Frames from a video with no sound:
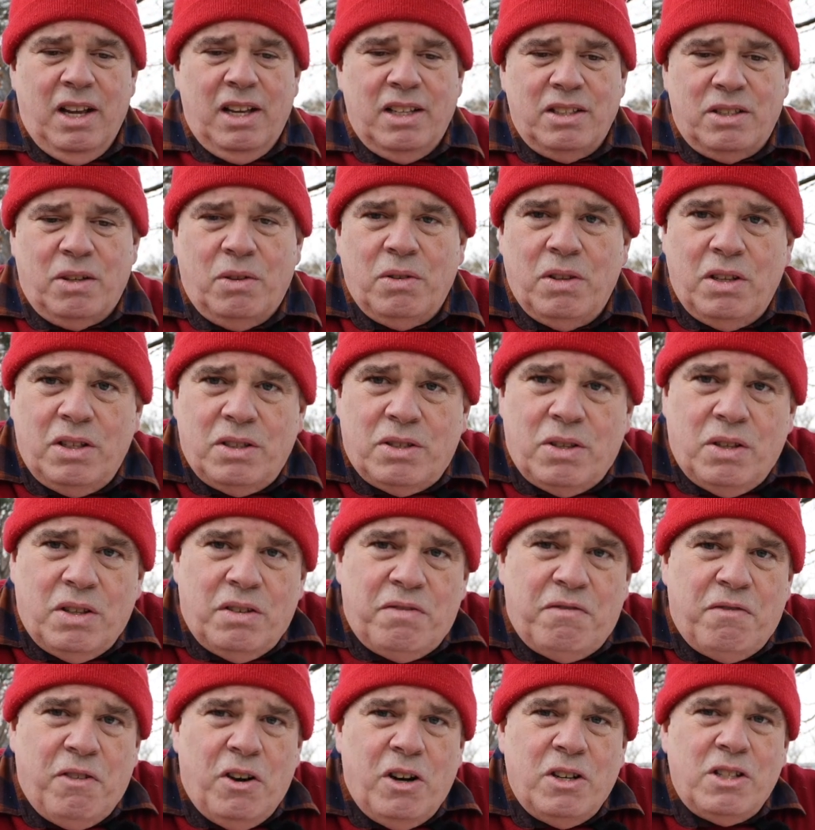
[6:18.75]
So the
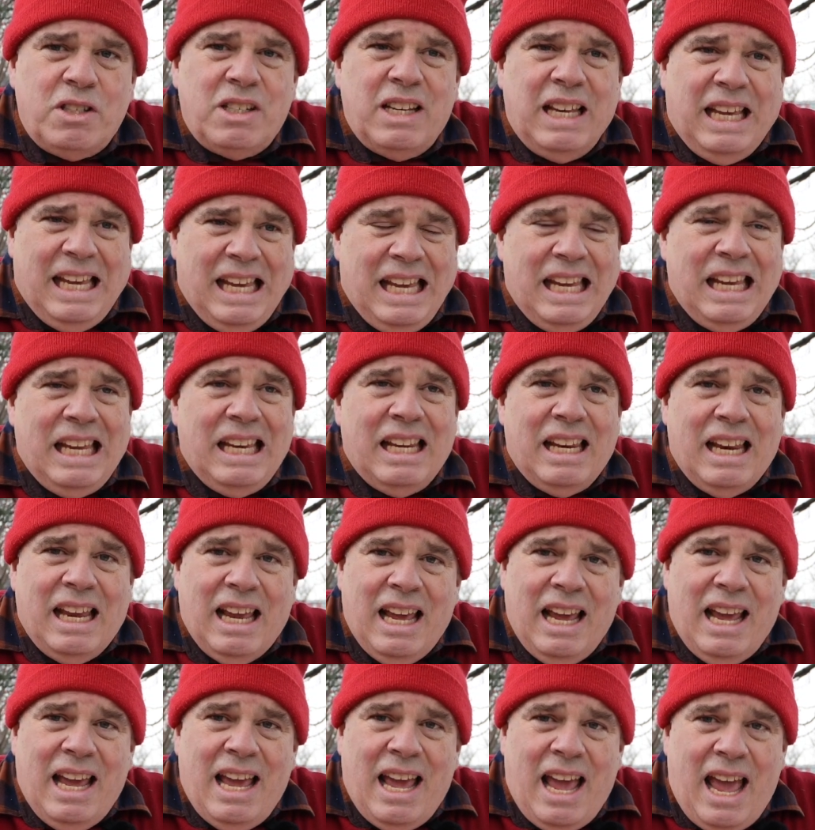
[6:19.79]
first heat
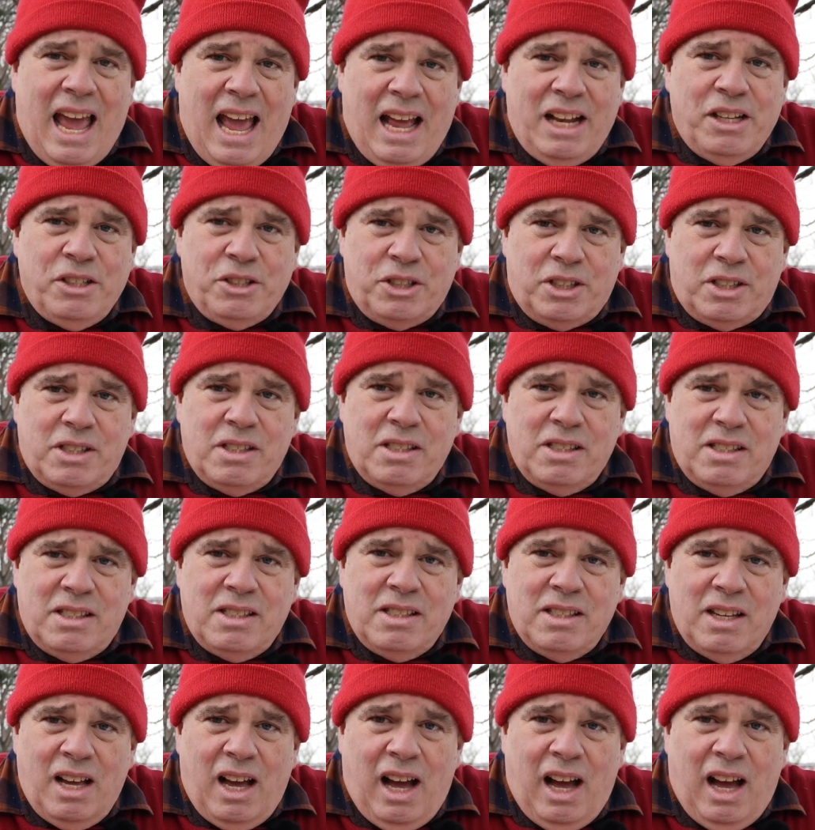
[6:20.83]
engines,